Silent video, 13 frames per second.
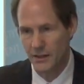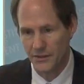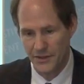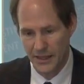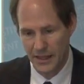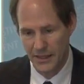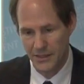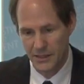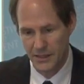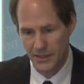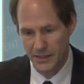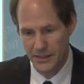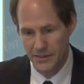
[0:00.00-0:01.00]
The idea
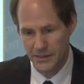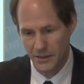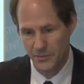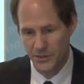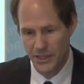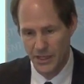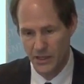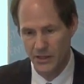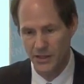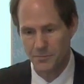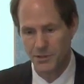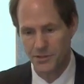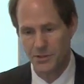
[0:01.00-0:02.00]
is
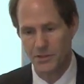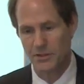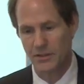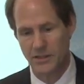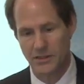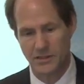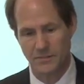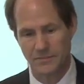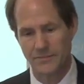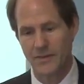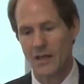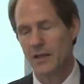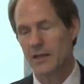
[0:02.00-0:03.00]
libertarian paternalism,
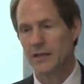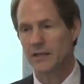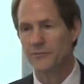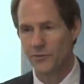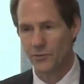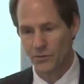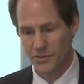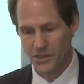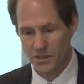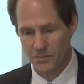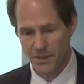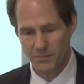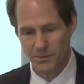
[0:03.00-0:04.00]

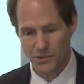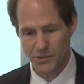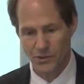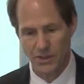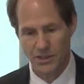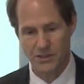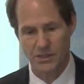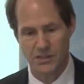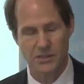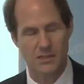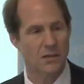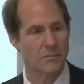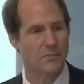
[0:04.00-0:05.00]
influencing people's
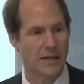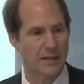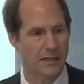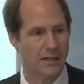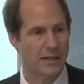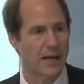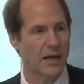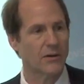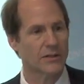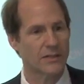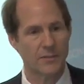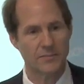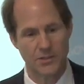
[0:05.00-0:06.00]
choices, but allowing
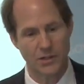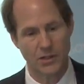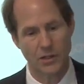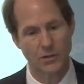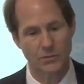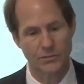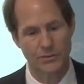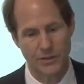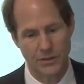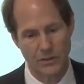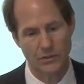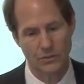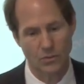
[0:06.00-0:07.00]
them to go
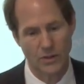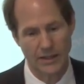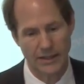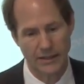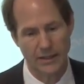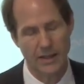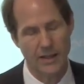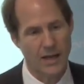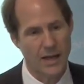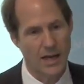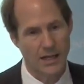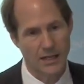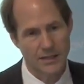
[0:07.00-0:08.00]
their own way.
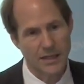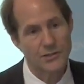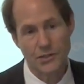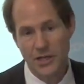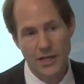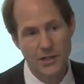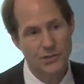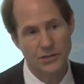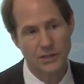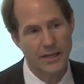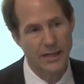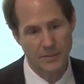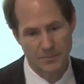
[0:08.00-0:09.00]
An educational
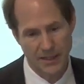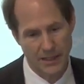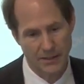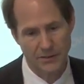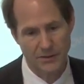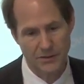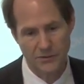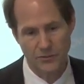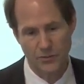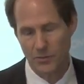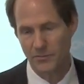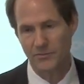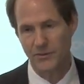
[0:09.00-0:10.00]
campaign is a
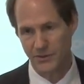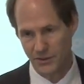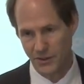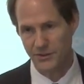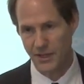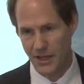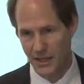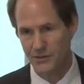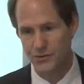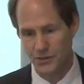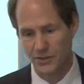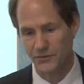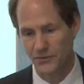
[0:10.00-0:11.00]
form of a
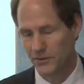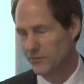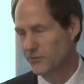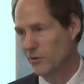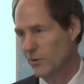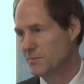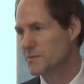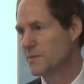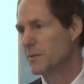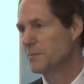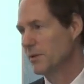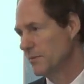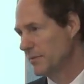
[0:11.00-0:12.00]
nudge if it informs
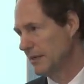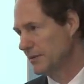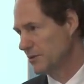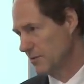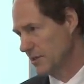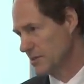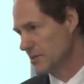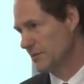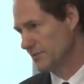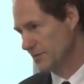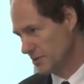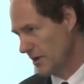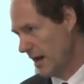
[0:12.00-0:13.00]
people about the risks of
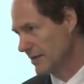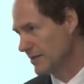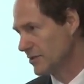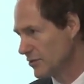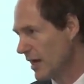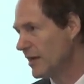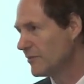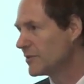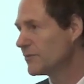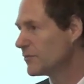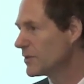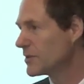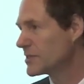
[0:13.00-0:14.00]
distracted driving,
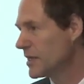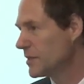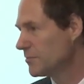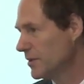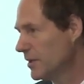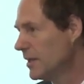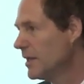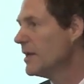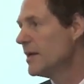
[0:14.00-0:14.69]
for example.